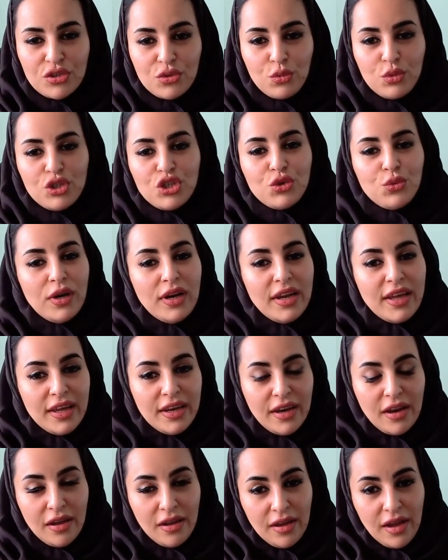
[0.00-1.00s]
which will
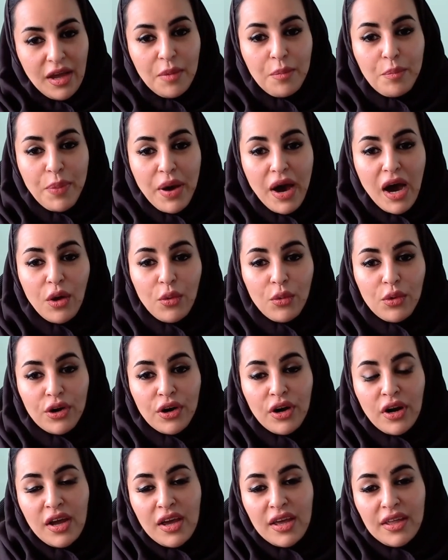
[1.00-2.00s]

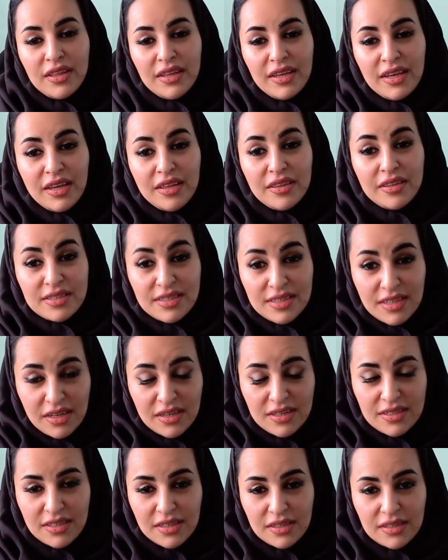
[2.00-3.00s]
empower the
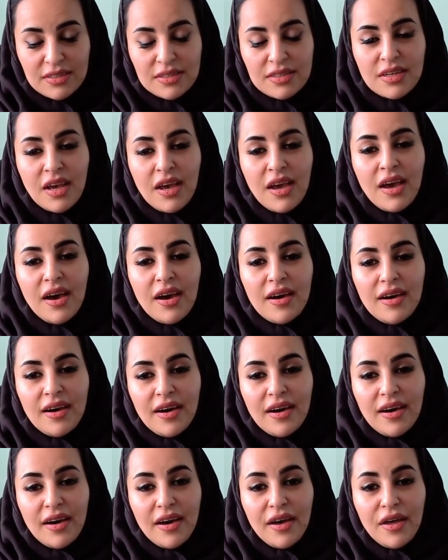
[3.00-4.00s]
citizens.
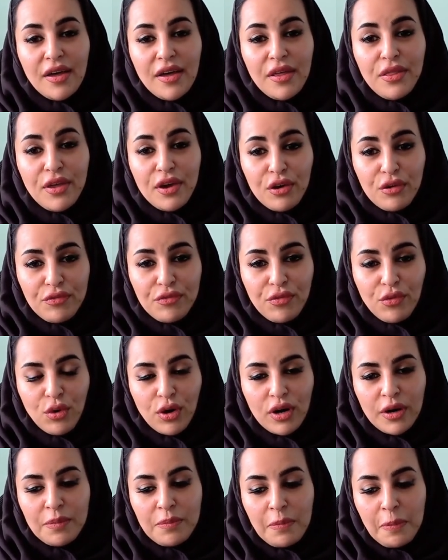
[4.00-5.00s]

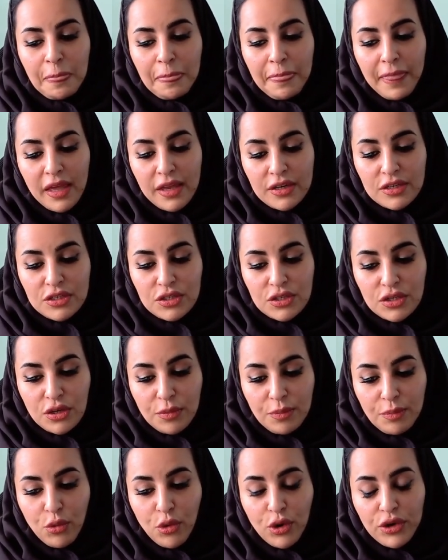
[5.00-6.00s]
Therefore, it is
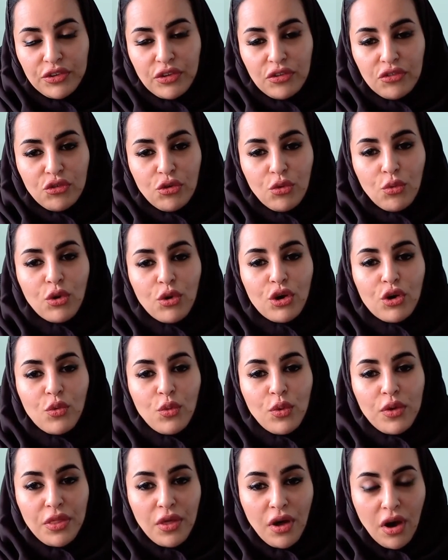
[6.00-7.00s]
important to work
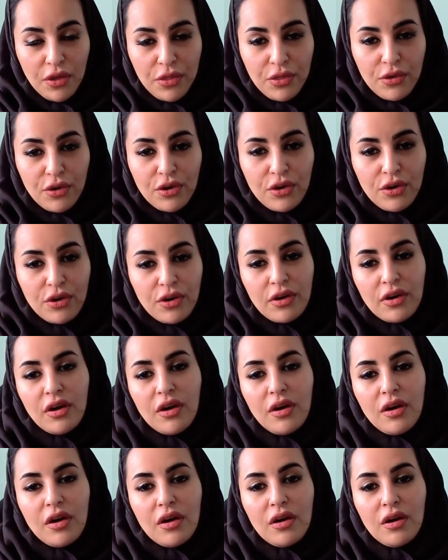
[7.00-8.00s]
with other
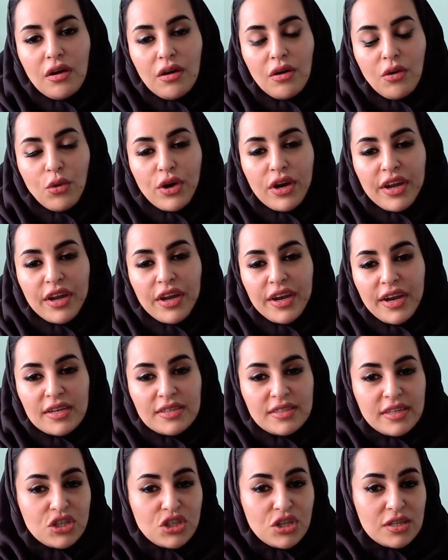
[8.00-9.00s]

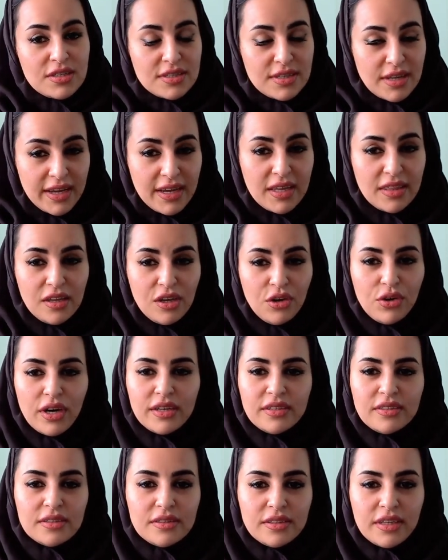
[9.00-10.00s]
organizations like the
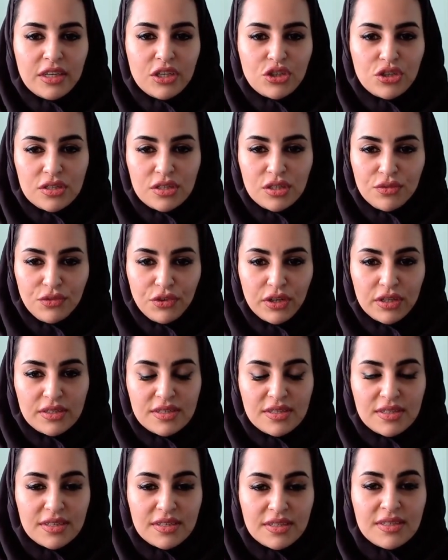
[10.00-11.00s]
United Nations, for
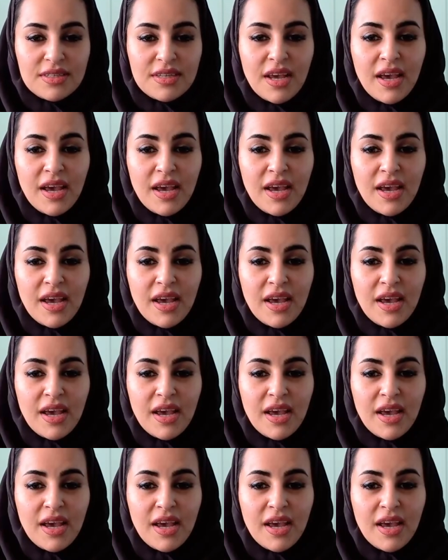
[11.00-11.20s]
instance,